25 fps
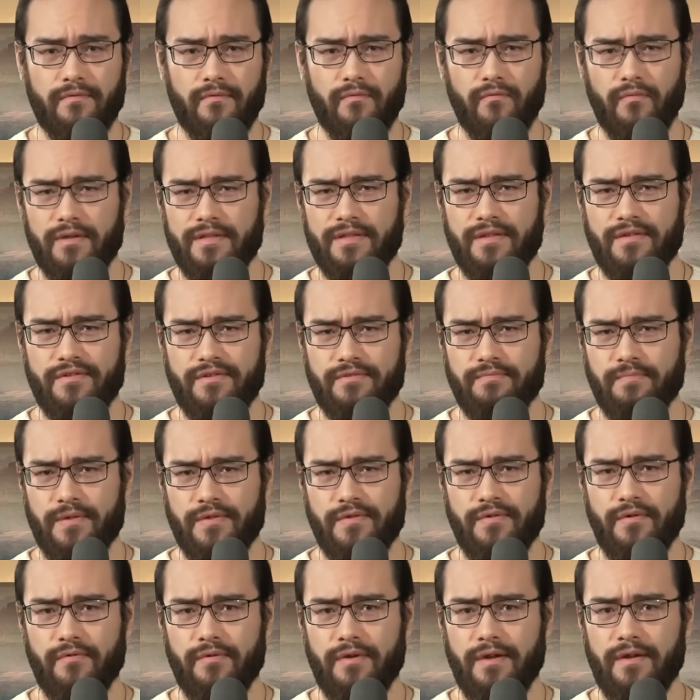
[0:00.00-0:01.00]
when the
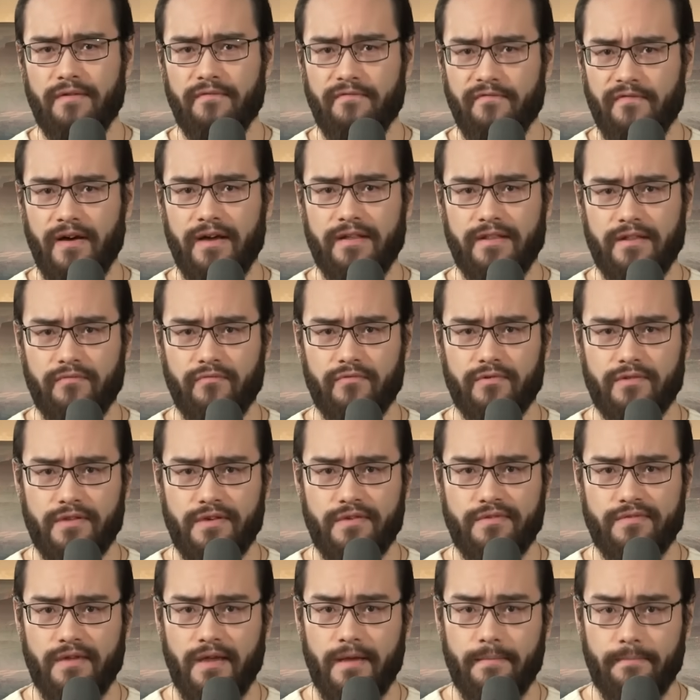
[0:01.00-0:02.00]
Smithsonian finally
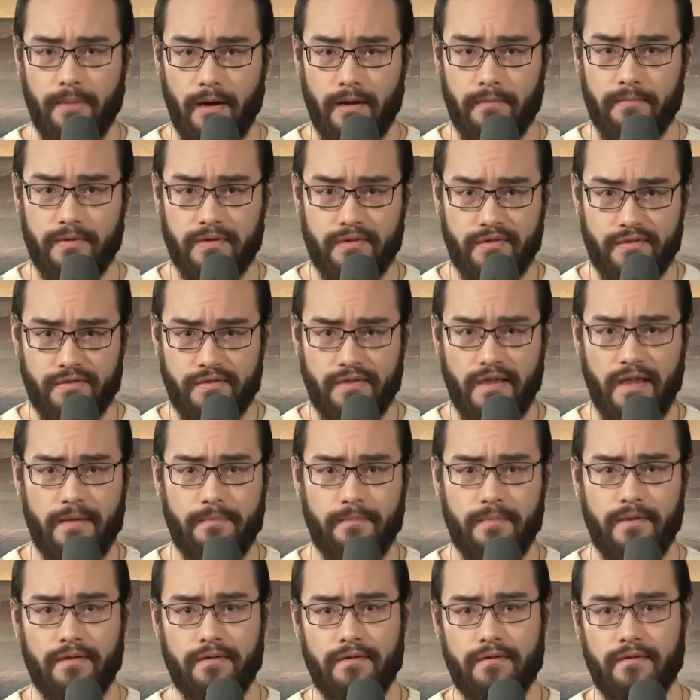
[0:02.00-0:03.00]
released a public
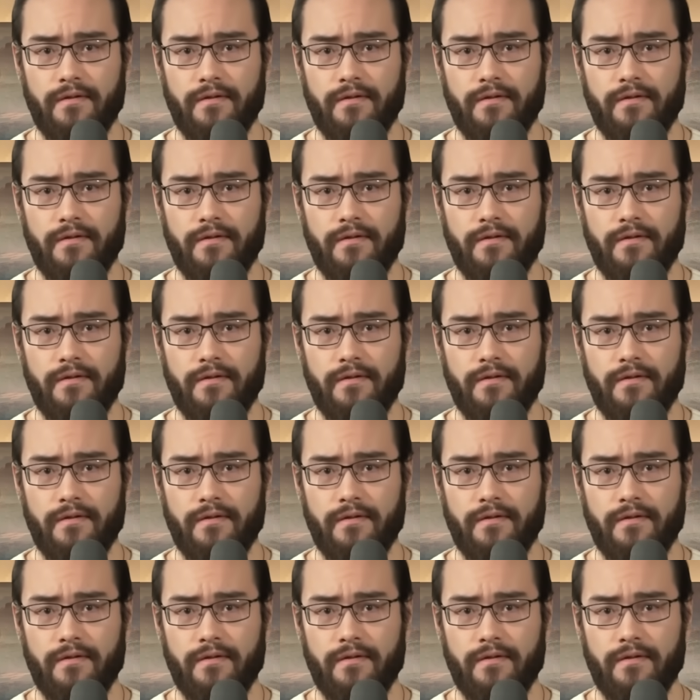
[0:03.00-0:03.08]
statement.